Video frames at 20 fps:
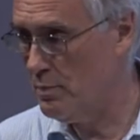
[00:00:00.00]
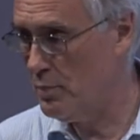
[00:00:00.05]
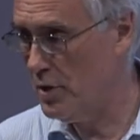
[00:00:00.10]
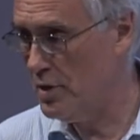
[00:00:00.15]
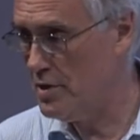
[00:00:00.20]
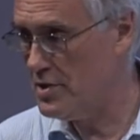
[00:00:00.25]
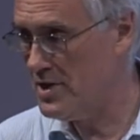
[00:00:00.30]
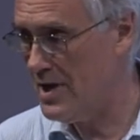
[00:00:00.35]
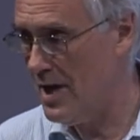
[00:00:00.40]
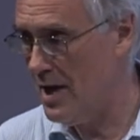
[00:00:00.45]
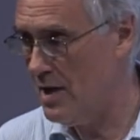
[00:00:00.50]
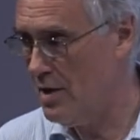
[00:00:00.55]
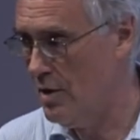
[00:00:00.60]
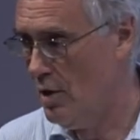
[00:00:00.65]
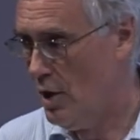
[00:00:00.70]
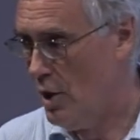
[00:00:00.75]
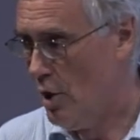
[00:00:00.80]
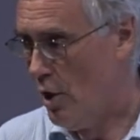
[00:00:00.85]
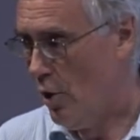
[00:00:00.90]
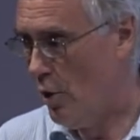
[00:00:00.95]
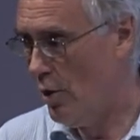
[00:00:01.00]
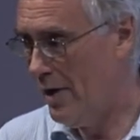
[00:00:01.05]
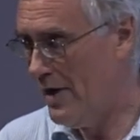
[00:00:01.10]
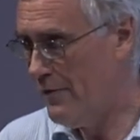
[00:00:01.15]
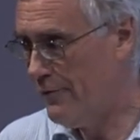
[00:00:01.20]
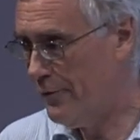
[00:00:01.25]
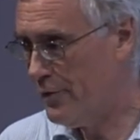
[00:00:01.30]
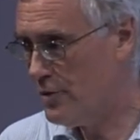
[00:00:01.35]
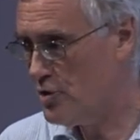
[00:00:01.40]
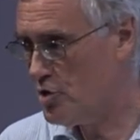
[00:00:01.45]
per se, or
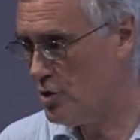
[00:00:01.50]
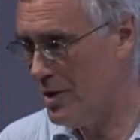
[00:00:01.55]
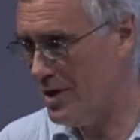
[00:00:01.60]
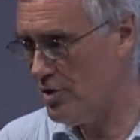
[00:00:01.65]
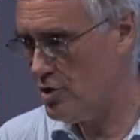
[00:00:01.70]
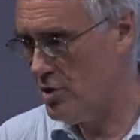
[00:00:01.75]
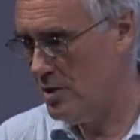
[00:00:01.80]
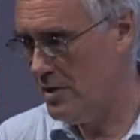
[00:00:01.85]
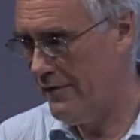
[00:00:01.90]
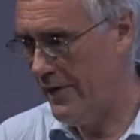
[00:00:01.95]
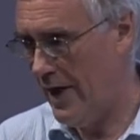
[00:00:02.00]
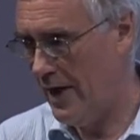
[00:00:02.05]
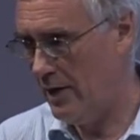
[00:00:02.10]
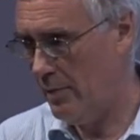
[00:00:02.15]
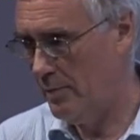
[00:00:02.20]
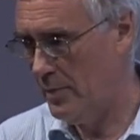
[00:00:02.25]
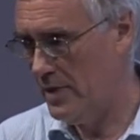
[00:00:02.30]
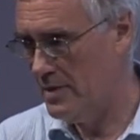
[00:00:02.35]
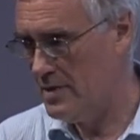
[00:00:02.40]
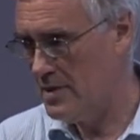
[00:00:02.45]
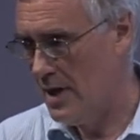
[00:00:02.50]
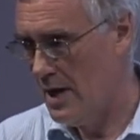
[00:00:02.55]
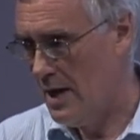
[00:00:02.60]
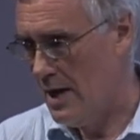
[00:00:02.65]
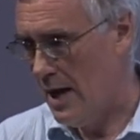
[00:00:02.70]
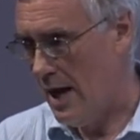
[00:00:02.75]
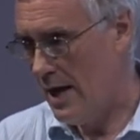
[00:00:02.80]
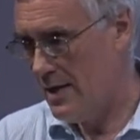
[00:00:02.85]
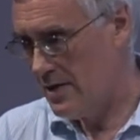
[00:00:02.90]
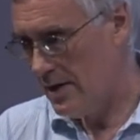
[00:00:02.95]
infrastructure development?
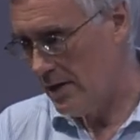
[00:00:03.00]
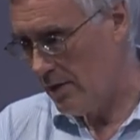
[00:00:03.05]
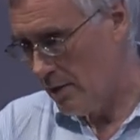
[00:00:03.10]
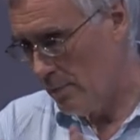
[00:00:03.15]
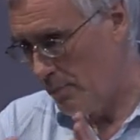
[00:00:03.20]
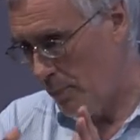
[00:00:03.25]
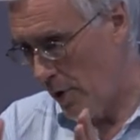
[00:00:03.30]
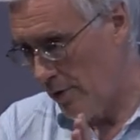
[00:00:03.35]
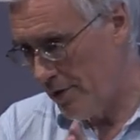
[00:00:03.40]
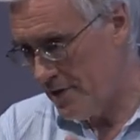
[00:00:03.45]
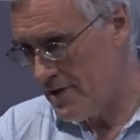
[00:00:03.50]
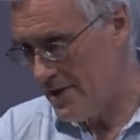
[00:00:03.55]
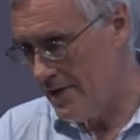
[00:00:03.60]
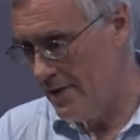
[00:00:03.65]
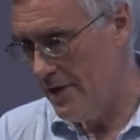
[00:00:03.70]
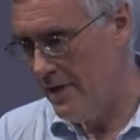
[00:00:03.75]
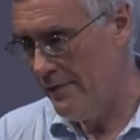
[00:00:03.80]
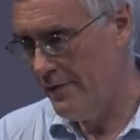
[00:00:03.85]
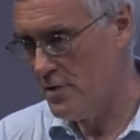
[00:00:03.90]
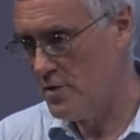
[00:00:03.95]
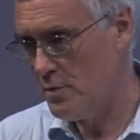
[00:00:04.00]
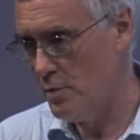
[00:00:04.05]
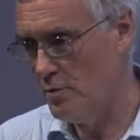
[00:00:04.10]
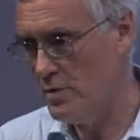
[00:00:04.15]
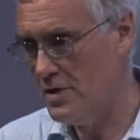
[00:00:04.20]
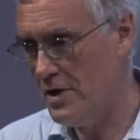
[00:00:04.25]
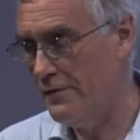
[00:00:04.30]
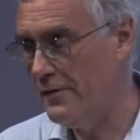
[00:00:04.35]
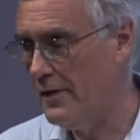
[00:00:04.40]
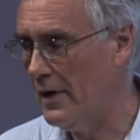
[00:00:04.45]
I think the policy levers will
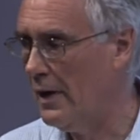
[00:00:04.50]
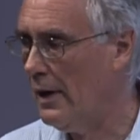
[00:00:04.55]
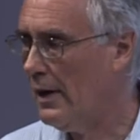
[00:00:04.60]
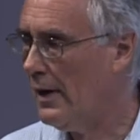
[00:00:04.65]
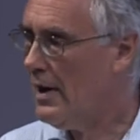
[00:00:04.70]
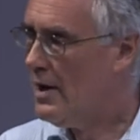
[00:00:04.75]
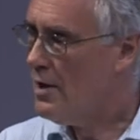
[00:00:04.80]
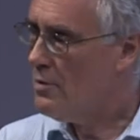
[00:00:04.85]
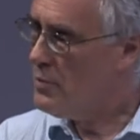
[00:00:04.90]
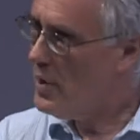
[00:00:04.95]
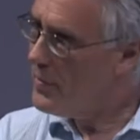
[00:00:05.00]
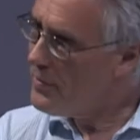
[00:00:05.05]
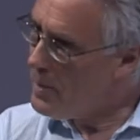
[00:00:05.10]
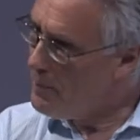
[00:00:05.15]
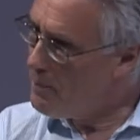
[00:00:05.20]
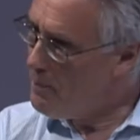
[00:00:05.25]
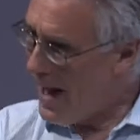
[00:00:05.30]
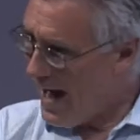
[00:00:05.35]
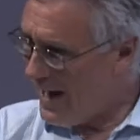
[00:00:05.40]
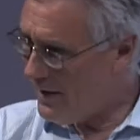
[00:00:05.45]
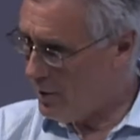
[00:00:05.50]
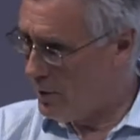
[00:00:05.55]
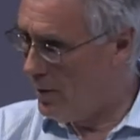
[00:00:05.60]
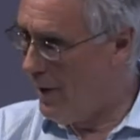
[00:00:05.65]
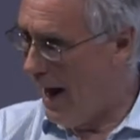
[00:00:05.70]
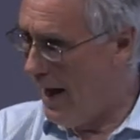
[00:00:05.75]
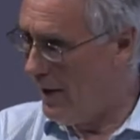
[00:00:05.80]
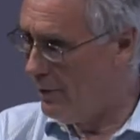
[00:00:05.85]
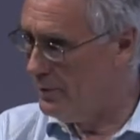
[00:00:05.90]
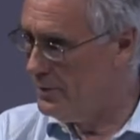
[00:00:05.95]
differ, but the
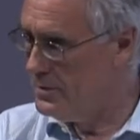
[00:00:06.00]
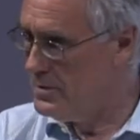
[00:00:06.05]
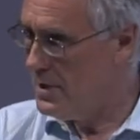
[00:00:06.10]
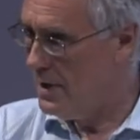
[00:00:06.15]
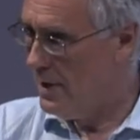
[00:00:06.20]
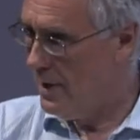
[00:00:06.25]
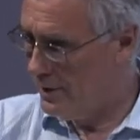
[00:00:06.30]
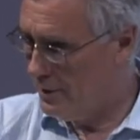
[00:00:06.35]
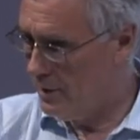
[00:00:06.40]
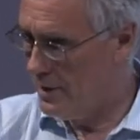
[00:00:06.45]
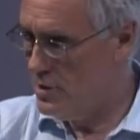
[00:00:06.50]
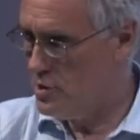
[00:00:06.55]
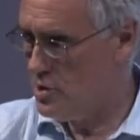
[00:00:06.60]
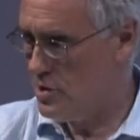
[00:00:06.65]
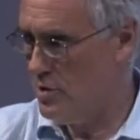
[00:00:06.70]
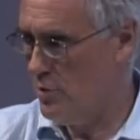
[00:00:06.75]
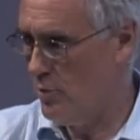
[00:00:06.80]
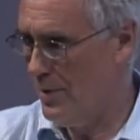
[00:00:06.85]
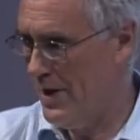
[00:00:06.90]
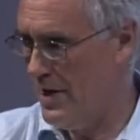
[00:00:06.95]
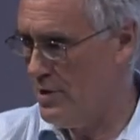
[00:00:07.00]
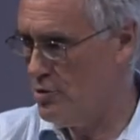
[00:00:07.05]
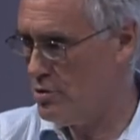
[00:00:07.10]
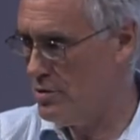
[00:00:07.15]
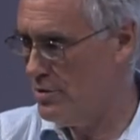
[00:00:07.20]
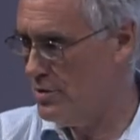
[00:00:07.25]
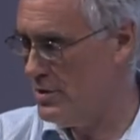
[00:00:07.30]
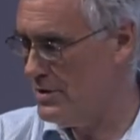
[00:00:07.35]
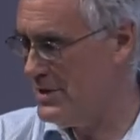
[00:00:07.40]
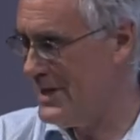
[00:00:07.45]
background, at least in
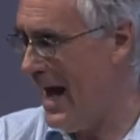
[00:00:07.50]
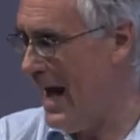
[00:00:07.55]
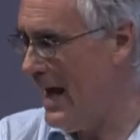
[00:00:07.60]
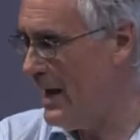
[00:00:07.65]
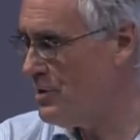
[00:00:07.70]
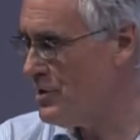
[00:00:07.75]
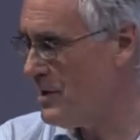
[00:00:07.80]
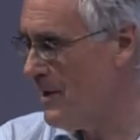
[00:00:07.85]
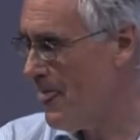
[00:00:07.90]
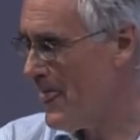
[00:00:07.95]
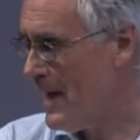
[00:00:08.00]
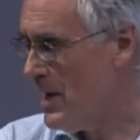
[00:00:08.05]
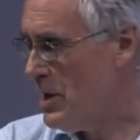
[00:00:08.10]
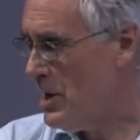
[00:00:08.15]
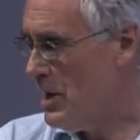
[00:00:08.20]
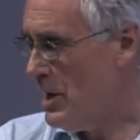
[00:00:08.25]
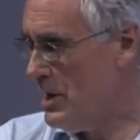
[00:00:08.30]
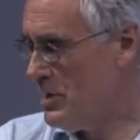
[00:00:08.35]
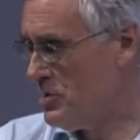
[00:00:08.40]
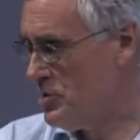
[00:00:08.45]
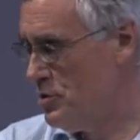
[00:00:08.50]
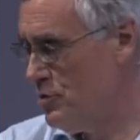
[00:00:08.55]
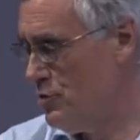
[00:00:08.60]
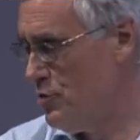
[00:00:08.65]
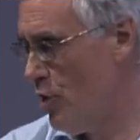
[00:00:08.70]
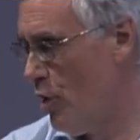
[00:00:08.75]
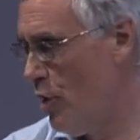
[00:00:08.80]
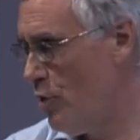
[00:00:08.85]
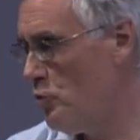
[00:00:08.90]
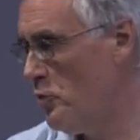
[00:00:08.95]
relation to debt, is do
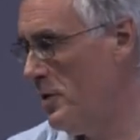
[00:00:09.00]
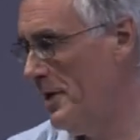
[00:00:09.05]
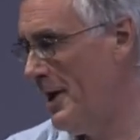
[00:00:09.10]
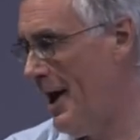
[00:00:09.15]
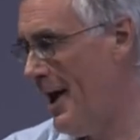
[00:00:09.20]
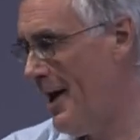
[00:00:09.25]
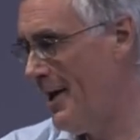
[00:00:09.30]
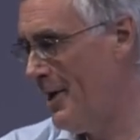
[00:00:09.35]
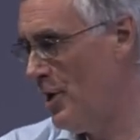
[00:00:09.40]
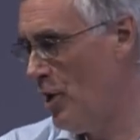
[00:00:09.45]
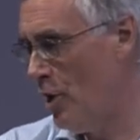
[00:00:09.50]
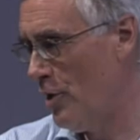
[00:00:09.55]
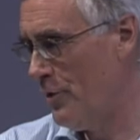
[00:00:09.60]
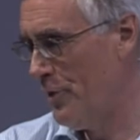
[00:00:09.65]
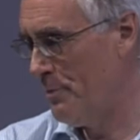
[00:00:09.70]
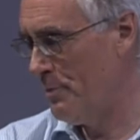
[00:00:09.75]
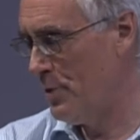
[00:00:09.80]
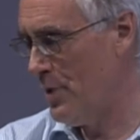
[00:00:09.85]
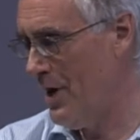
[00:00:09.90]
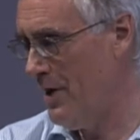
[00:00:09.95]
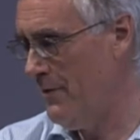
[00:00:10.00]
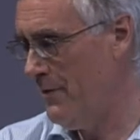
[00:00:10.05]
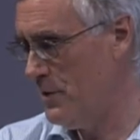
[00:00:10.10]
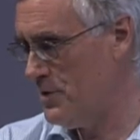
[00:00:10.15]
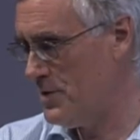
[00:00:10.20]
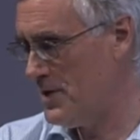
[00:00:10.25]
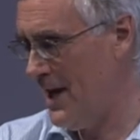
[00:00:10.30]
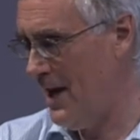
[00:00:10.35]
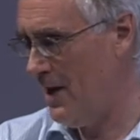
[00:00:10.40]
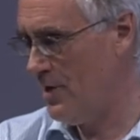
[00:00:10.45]
not rely on the private
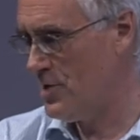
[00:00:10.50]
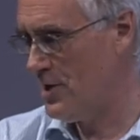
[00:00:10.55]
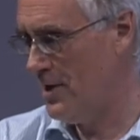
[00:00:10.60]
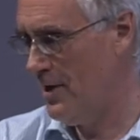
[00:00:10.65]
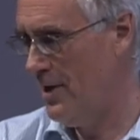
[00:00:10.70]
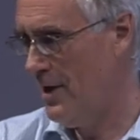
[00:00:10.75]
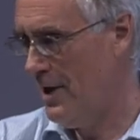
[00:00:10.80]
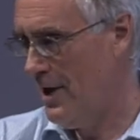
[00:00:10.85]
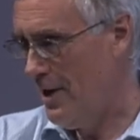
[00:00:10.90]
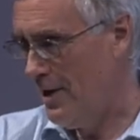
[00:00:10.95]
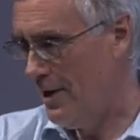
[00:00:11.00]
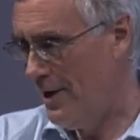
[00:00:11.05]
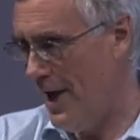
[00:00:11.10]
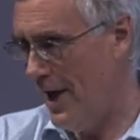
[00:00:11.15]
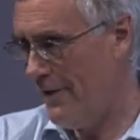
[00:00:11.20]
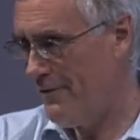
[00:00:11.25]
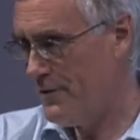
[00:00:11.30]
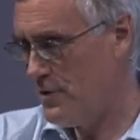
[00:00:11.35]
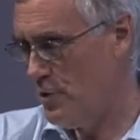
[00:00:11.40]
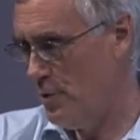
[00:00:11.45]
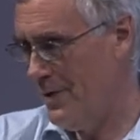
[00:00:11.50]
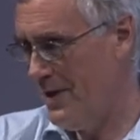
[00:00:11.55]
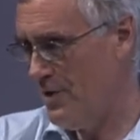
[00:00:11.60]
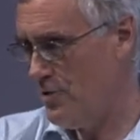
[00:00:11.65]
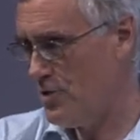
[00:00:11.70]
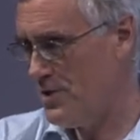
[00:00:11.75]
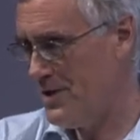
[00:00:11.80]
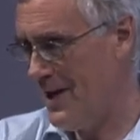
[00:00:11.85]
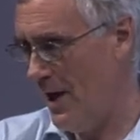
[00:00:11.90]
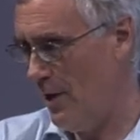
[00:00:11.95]
sector left to
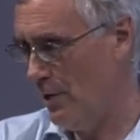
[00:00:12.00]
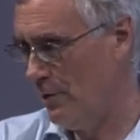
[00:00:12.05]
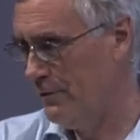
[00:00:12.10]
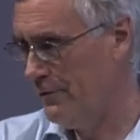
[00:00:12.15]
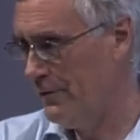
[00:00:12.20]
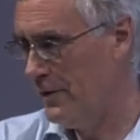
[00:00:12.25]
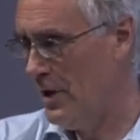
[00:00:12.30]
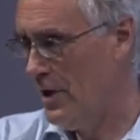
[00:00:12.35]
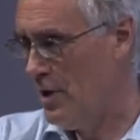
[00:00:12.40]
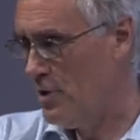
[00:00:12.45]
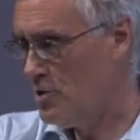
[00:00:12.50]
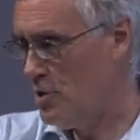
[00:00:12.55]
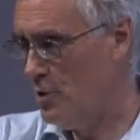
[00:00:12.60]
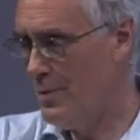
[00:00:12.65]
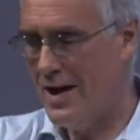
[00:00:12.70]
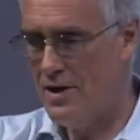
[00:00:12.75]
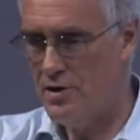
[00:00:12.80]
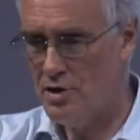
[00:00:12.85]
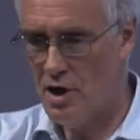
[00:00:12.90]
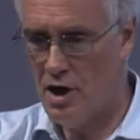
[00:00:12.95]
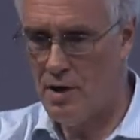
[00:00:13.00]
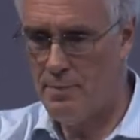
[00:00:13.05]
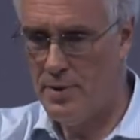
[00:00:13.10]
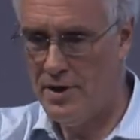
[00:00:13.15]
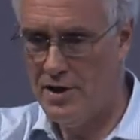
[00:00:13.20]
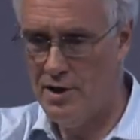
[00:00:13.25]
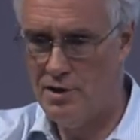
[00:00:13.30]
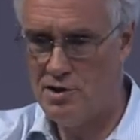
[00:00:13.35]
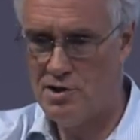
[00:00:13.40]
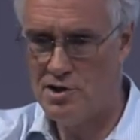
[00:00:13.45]
itself to end
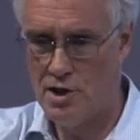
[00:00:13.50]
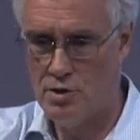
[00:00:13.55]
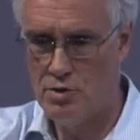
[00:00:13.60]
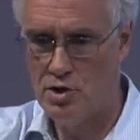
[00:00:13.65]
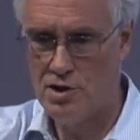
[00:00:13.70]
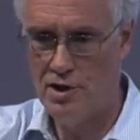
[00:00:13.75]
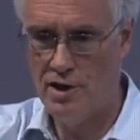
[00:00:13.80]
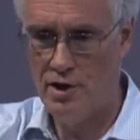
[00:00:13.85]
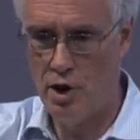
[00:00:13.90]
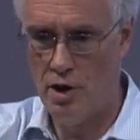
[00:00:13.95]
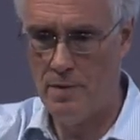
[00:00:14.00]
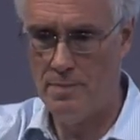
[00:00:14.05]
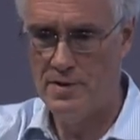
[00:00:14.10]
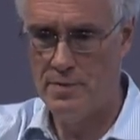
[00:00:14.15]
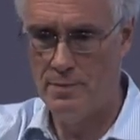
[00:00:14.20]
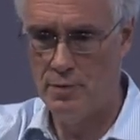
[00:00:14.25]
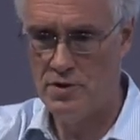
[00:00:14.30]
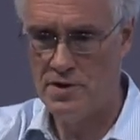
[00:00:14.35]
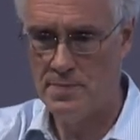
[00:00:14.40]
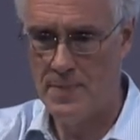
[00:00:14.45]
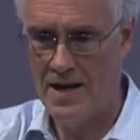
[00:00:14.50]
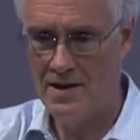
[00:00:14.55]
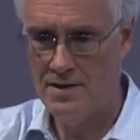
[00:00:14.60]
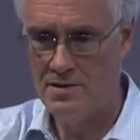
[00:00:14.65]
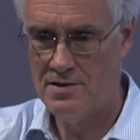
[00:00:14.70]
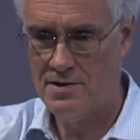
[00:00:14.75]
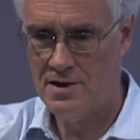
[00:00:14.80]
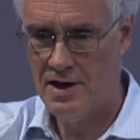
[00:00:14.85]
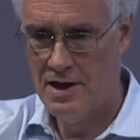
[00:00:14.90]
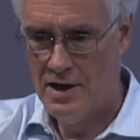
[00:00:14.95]
up in a socially optimal space.